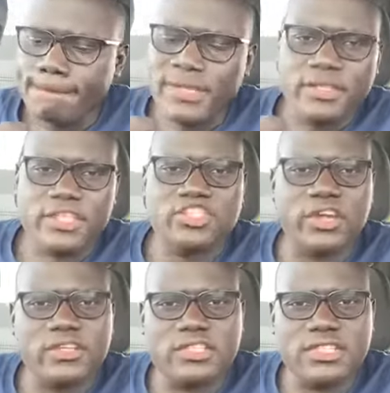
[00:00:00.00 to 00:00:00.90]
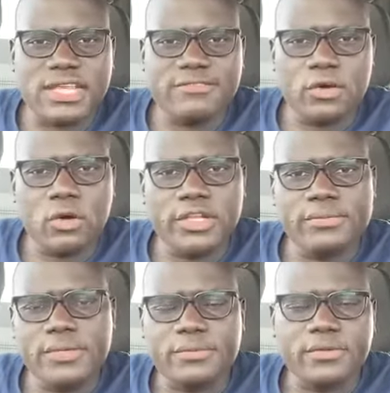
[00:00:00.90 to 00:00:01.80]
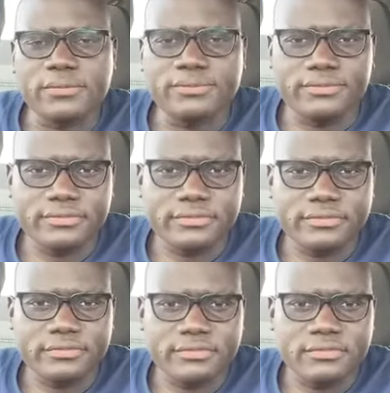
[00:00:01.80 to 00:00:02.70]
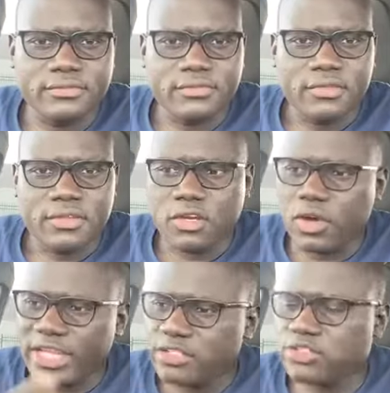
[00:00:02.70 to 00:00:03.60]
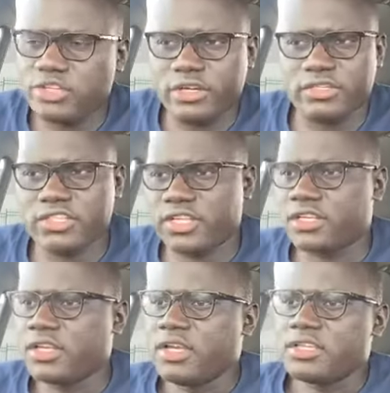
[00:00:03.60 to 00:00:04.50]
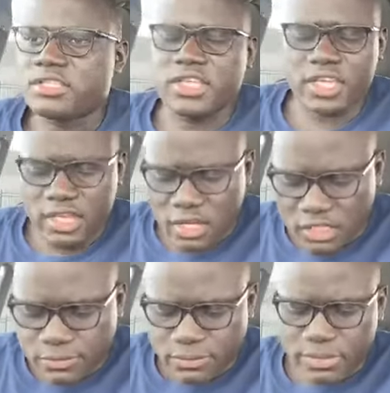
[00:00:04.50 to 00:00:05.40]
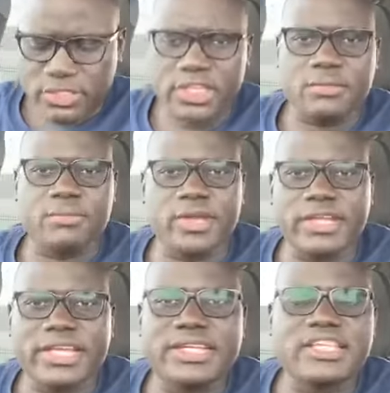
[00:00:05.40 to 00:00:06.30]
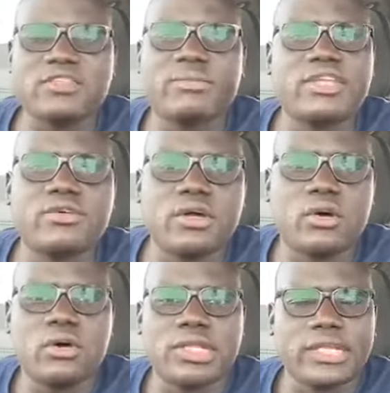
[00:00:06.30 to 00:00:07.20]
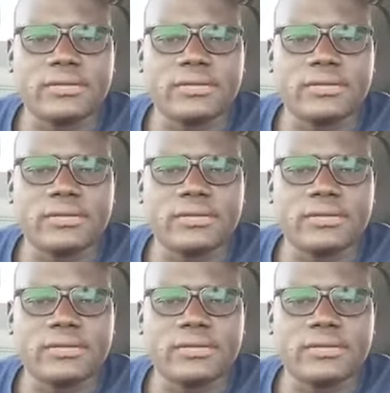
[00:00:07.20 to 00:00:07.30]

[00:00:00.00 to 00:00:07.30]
The church is not for holy people going to church and singing gospel music and praying, that does not mean you are holy.